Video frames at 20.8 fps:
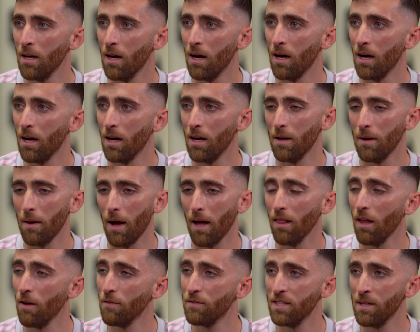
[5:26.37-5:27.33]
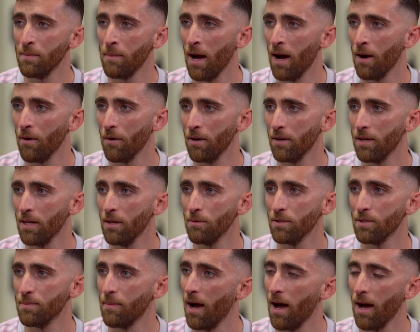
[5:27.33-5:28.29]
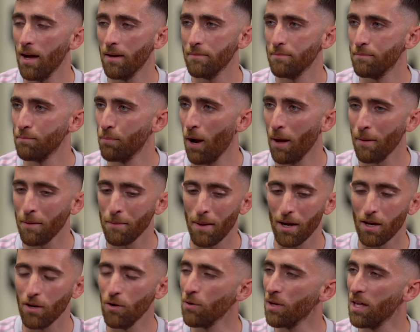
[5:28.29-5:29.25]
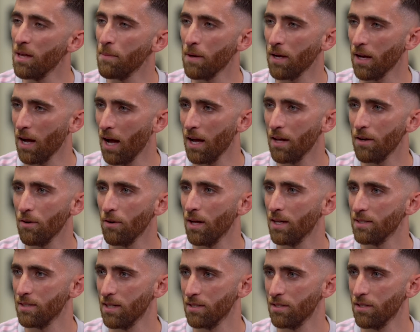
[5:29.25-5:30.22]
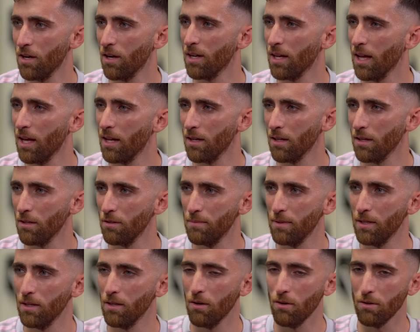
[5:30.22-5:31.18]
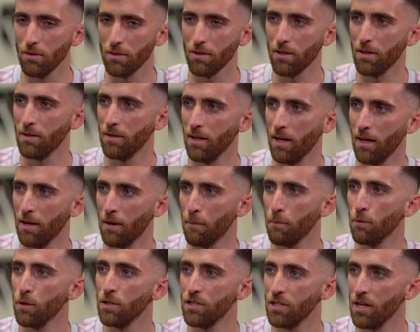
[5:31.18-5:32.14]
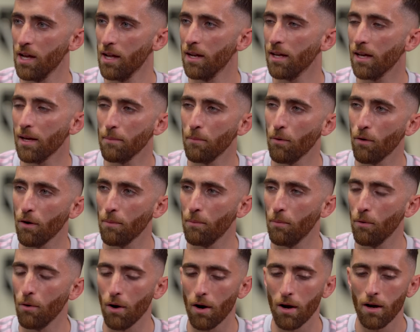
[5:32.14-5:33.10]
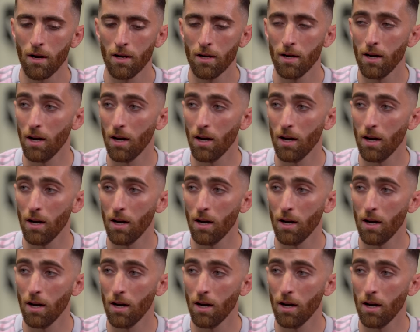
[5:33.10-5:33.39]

I love Tim Howard. He was probably my goalkeeping idol as I started getting a little bit older and appreciating it more and more.